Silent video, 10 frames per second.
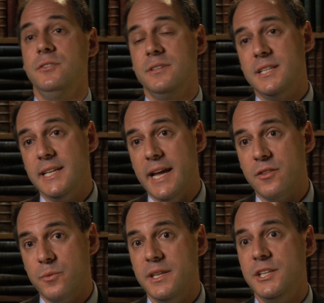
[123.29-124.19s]
do it
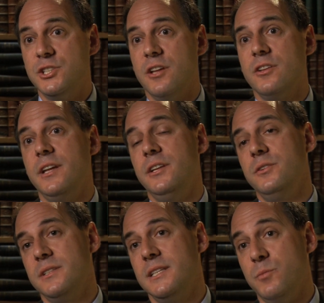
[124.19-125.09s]
together with each other. They
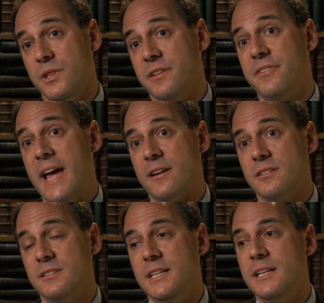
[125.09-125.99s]
do it with the
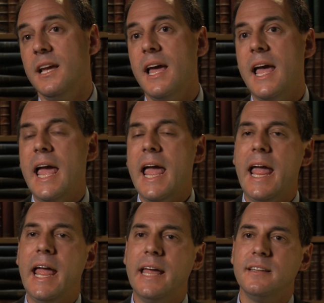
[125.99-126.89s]
faculty.
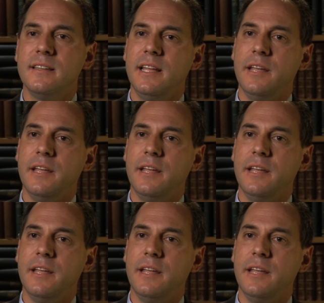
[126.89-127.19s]
And